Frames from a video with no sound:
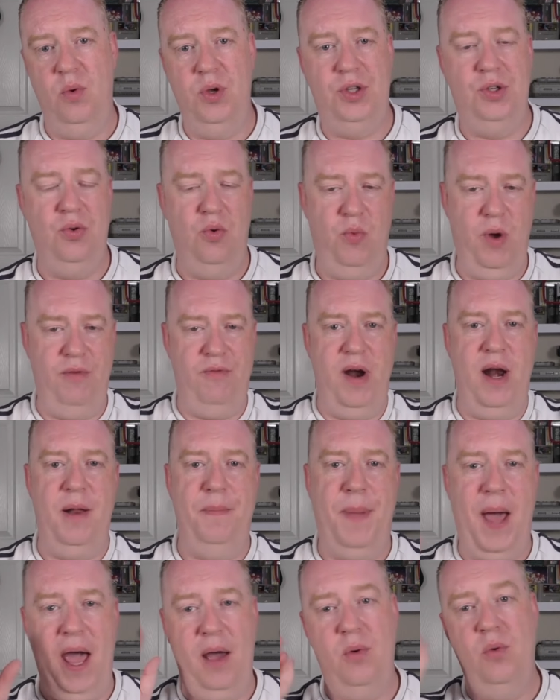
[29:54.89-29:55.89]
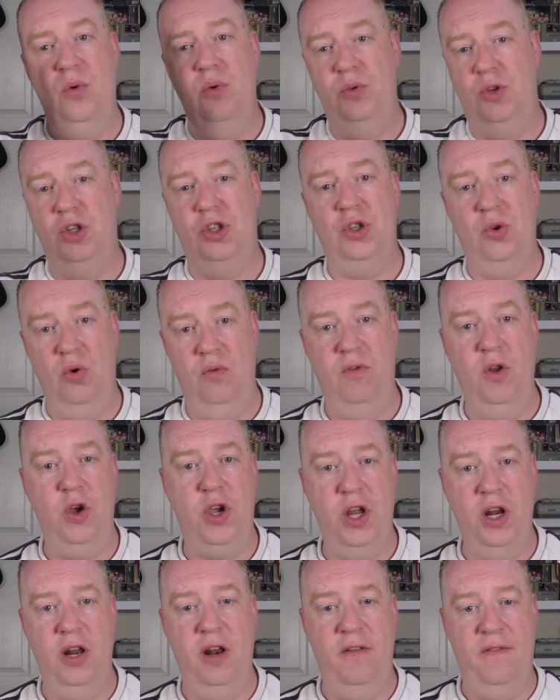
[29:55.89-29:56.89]
We sort of went round the back and we were just sort of
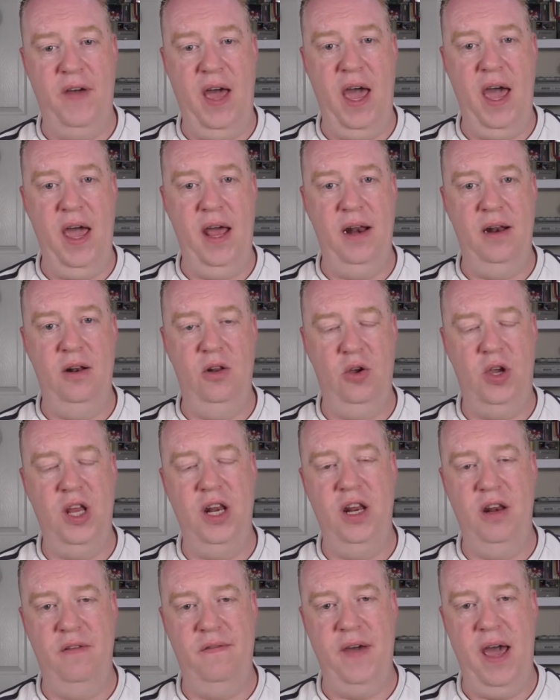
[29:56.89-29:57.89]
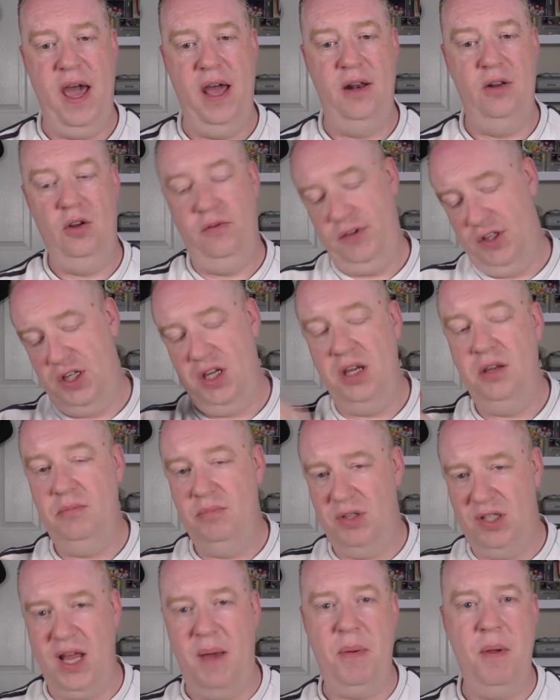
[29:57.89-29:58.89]
looking at the van, looking in the van, obviously
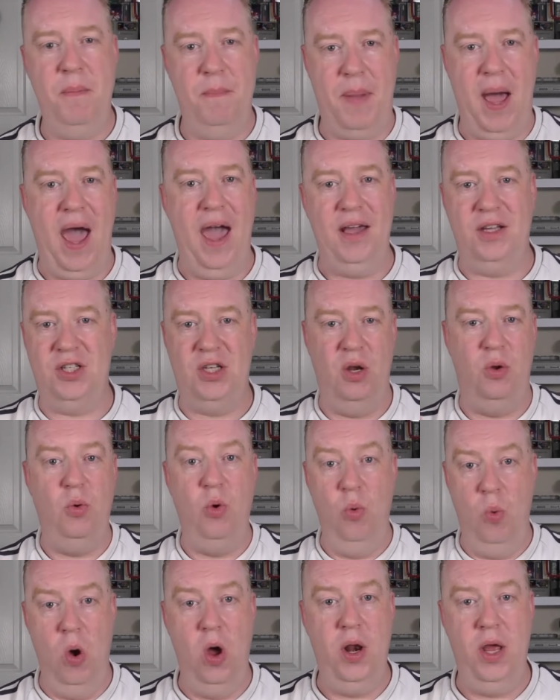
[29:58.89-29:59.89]
stepping back so that we weren't